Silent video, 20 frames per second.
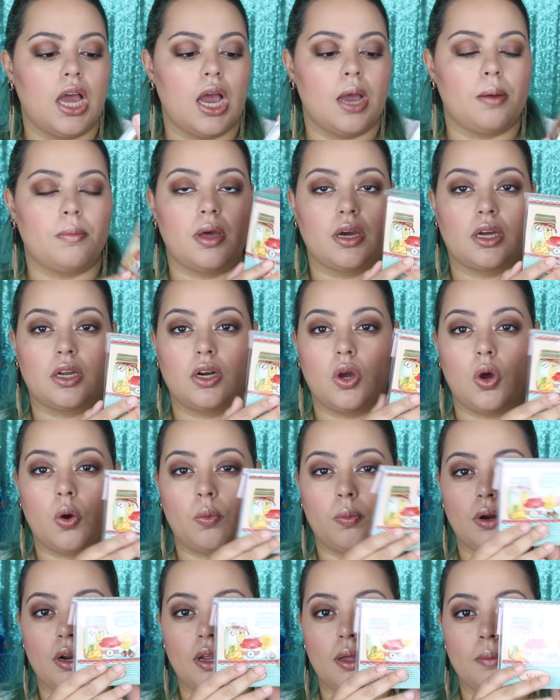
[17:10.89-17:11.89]
I'm not going to
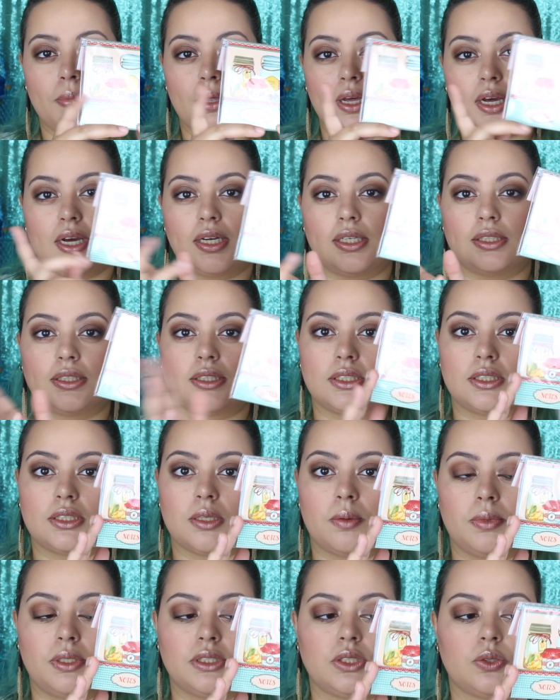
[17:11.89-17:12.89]
open it because
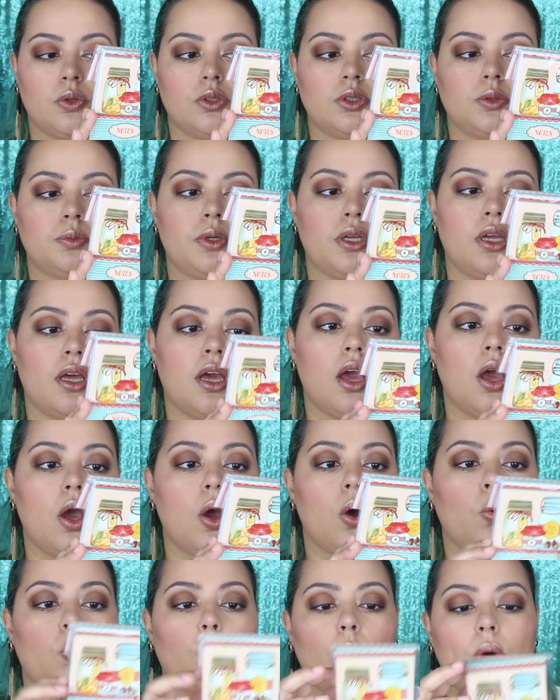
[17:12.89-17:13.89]
someone's going to be
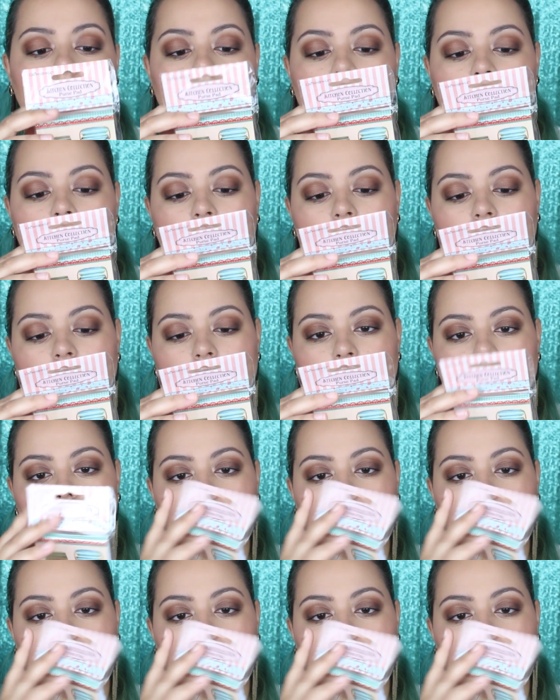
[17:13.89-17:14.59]
winning this.